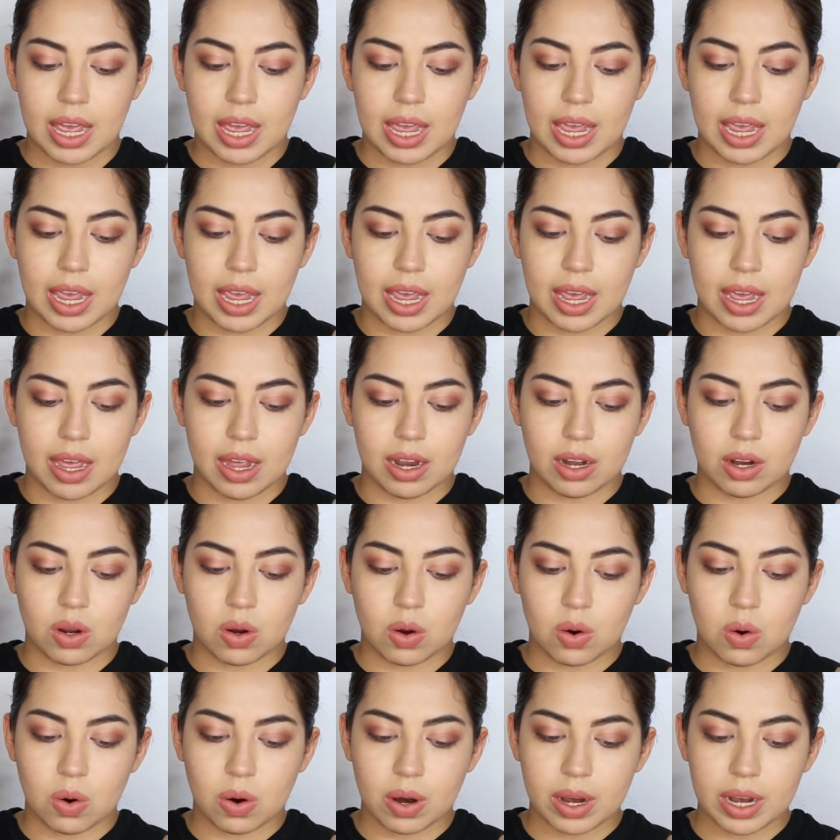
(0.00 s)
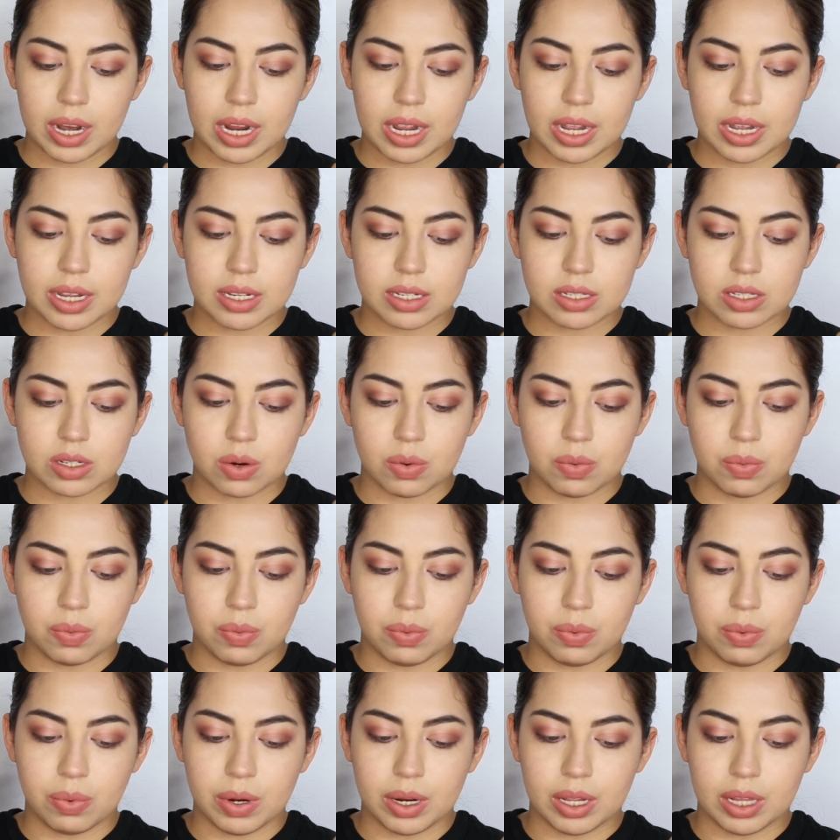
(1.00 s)
And Courtney is a
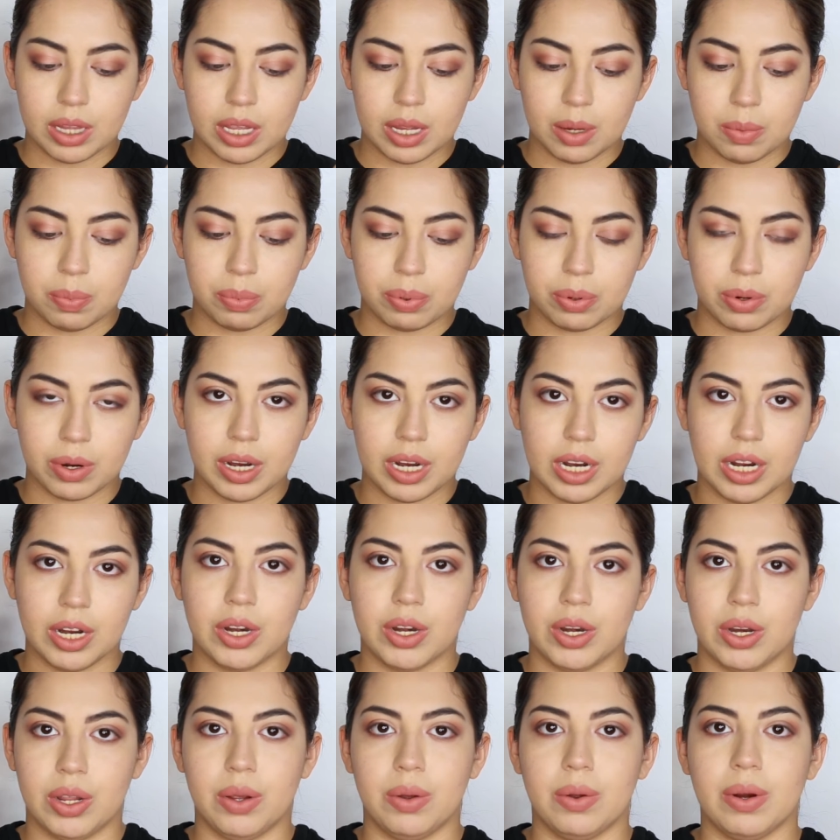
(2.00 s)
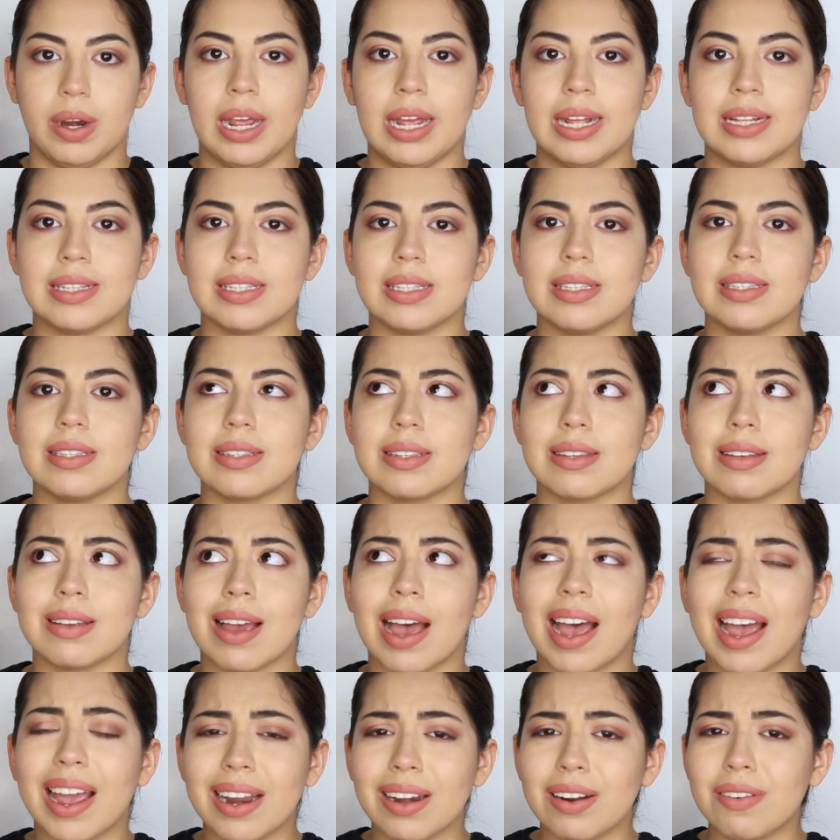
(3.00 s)
really pretty nude. It's
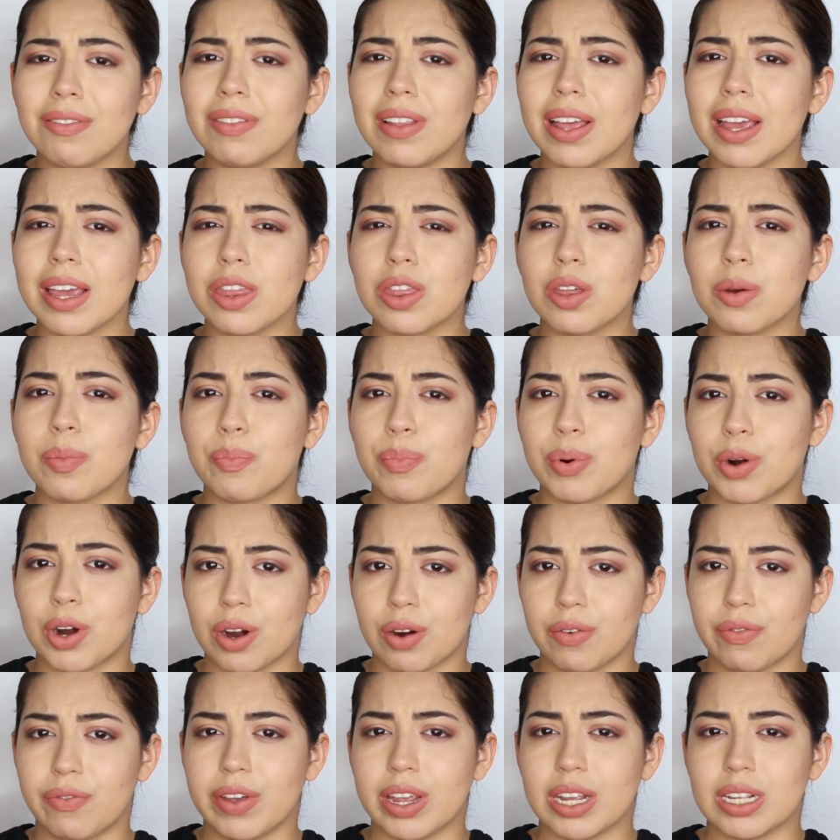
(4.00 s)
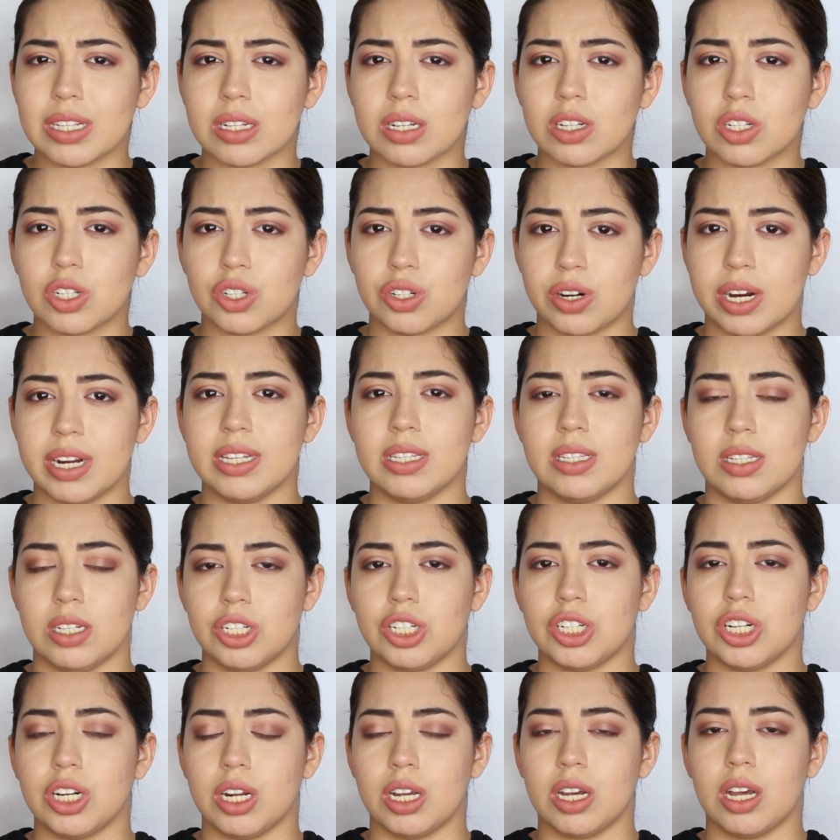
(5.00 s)
kind of like the perfect
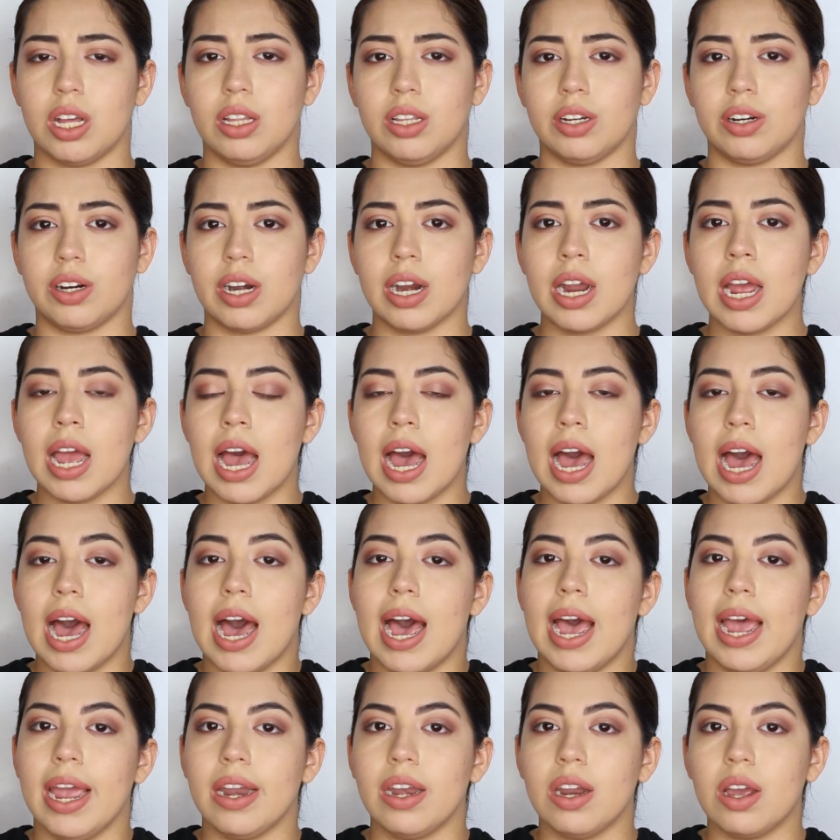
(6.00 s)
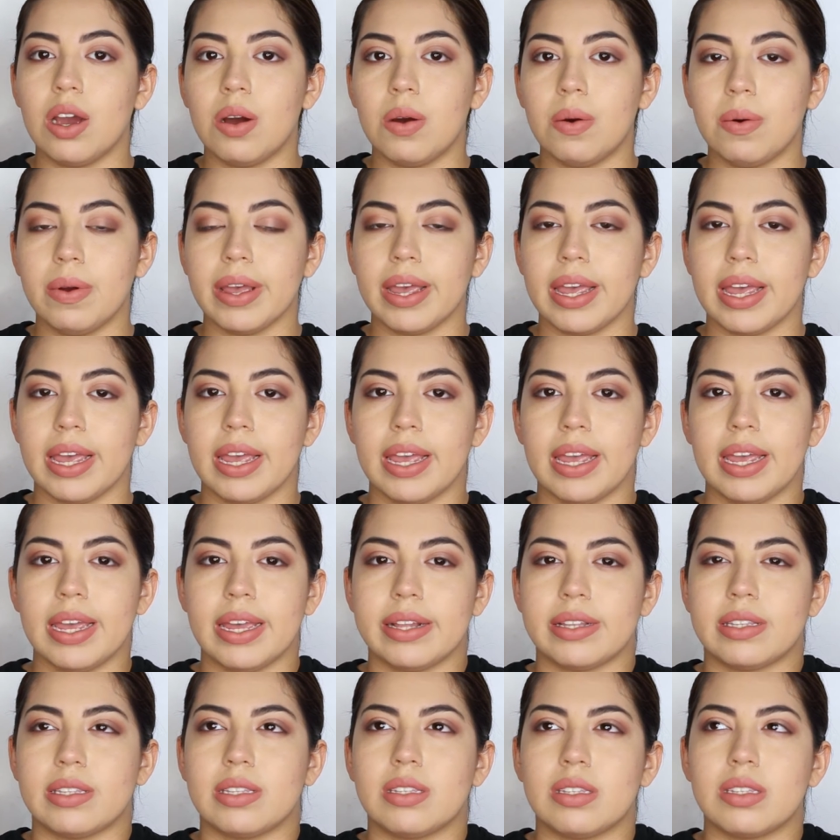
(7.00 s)
transition color. I know
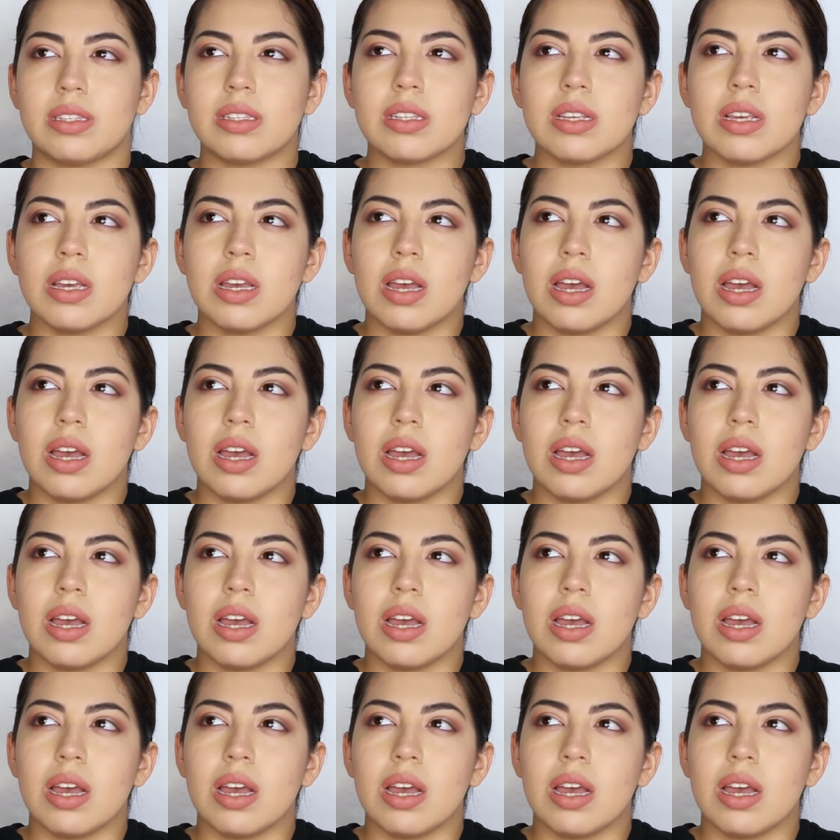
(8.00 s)
it's